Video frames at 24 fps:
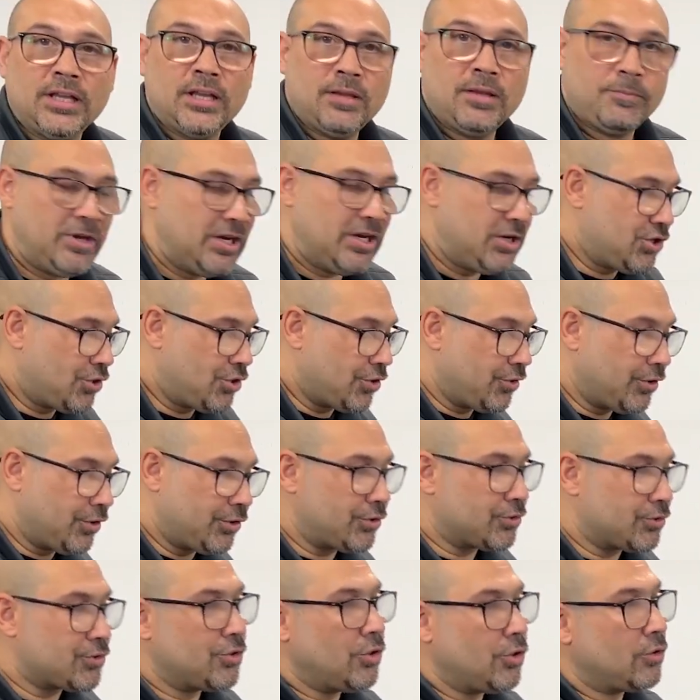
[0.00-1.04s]
Make sure that
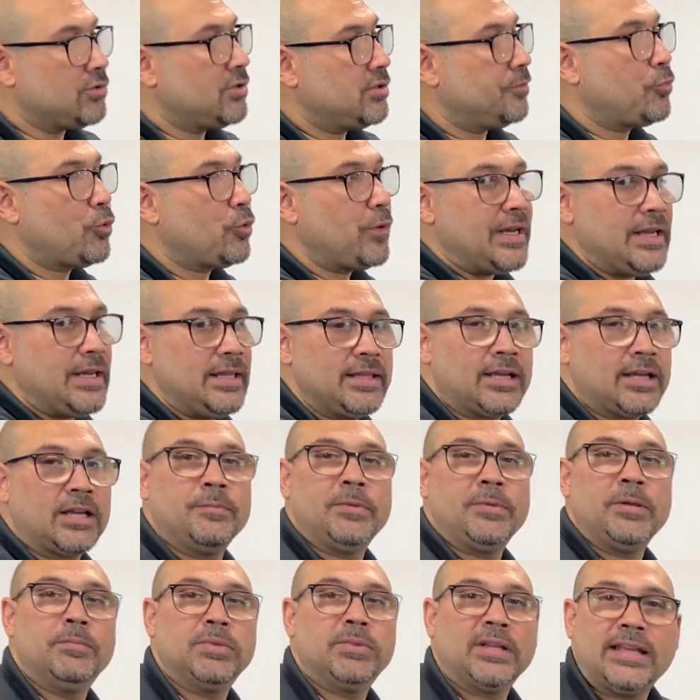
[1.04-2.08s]
there's no debris that could be
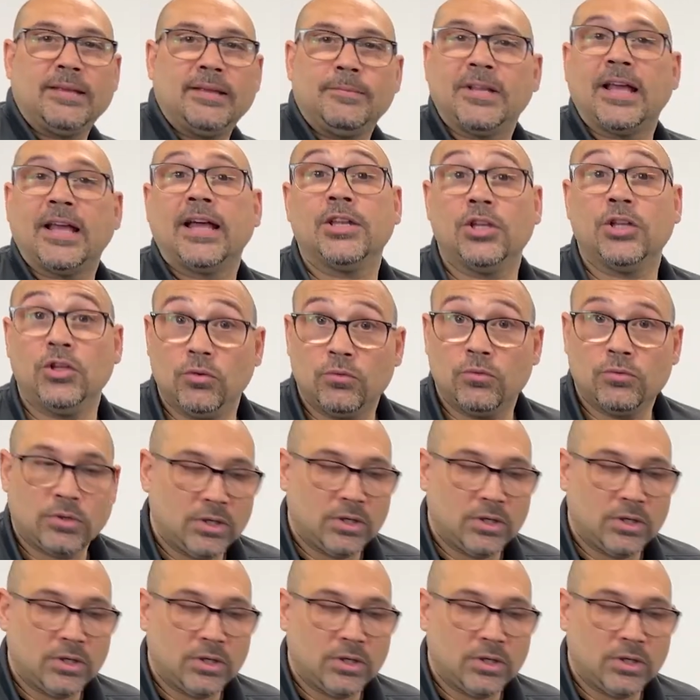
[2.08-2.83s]
blamed on you.